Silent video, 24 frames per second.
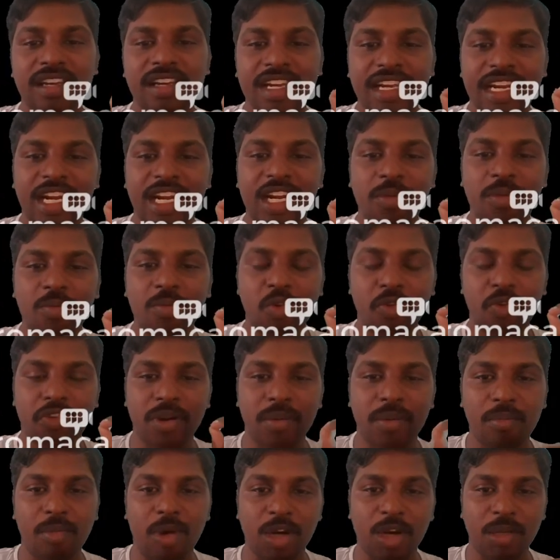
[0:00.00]
it will move from
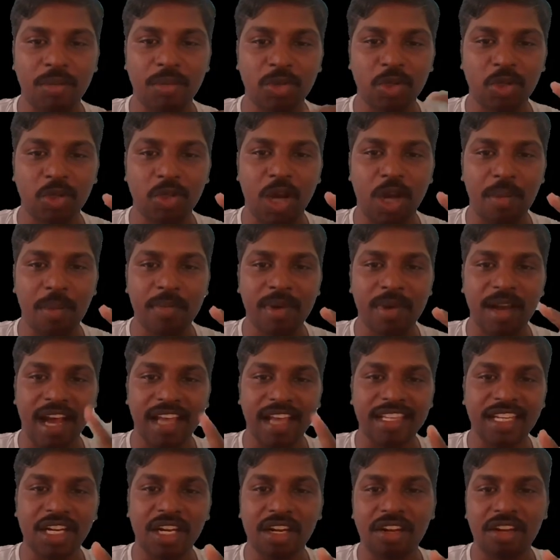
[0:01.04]
bottom to top and
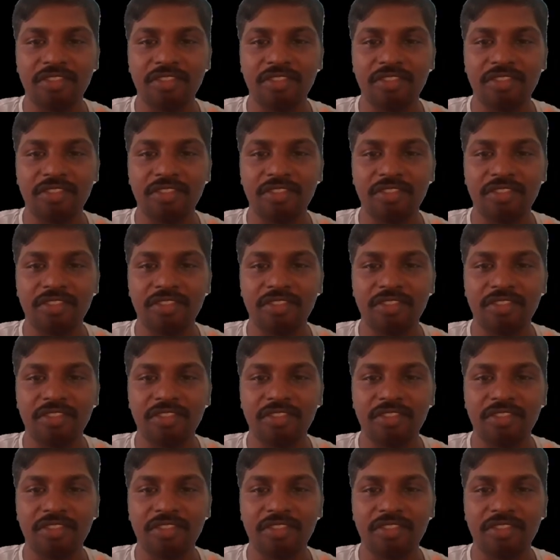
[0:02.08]
it will